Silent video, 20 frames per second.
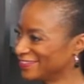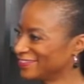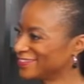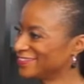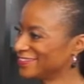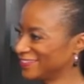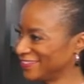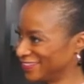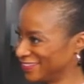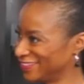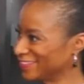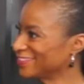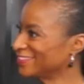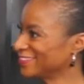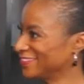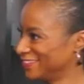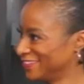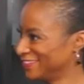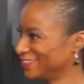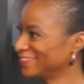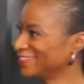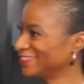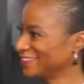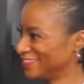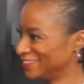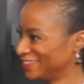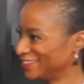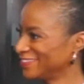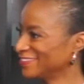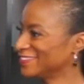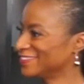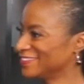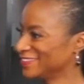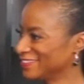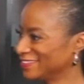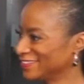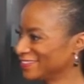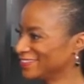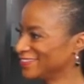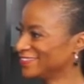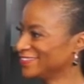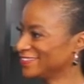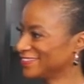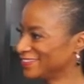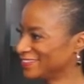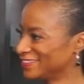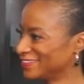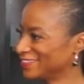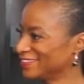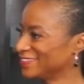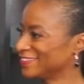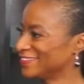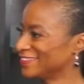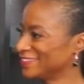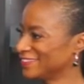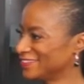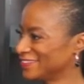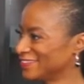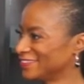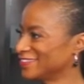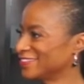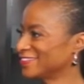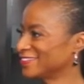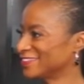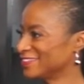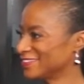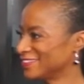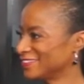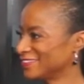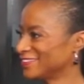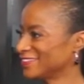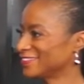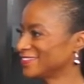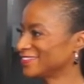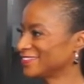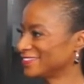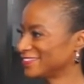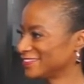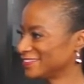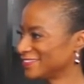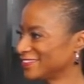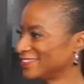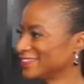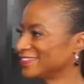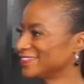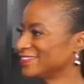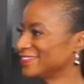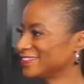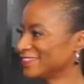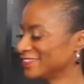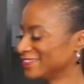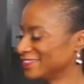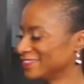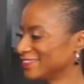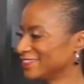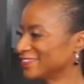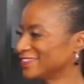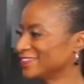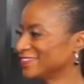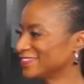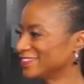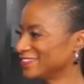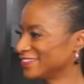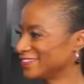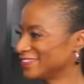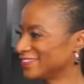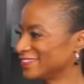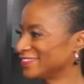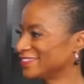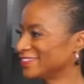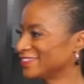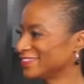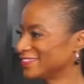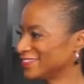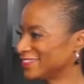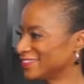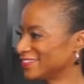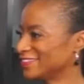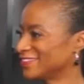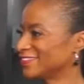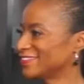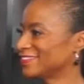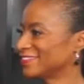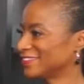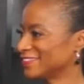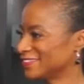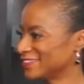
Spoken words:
The person shown says nothing.